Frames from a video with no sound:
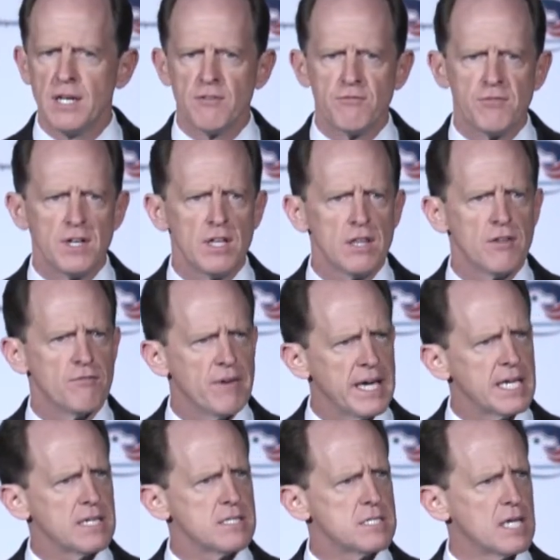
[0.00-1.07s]
to fill the
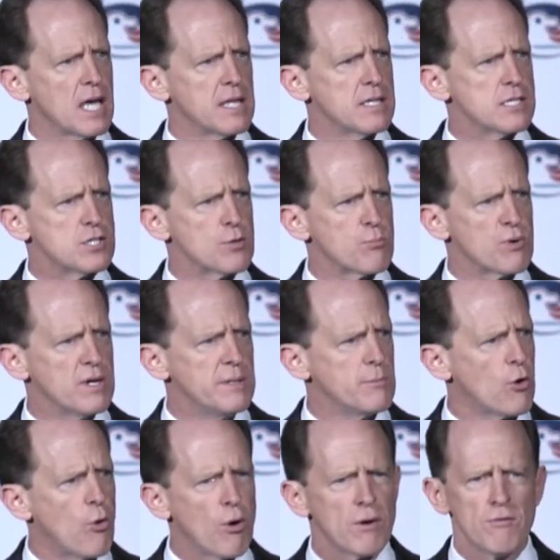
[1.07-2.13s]
vacancy on the Supreme
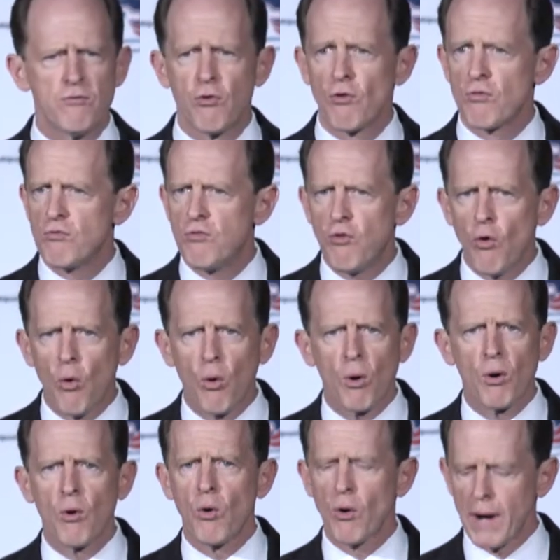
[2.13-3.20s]
Court for
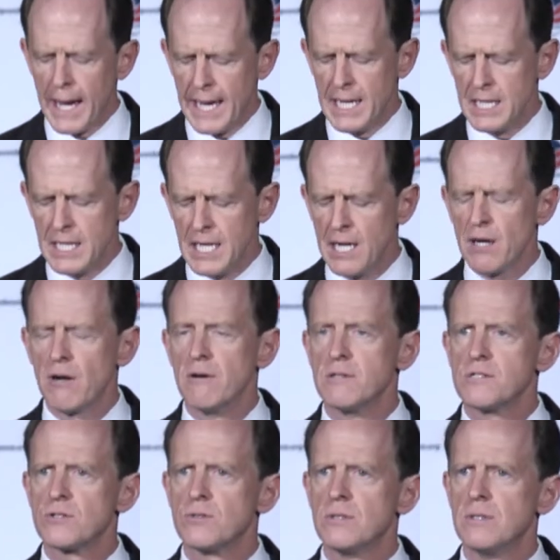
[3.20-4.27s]
4 or 8
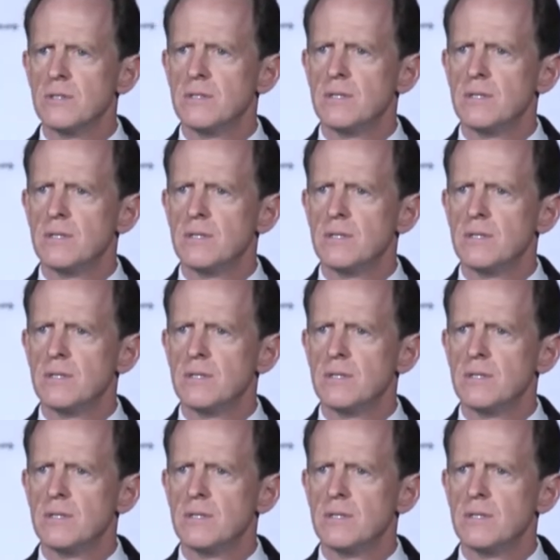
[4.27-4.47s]
years.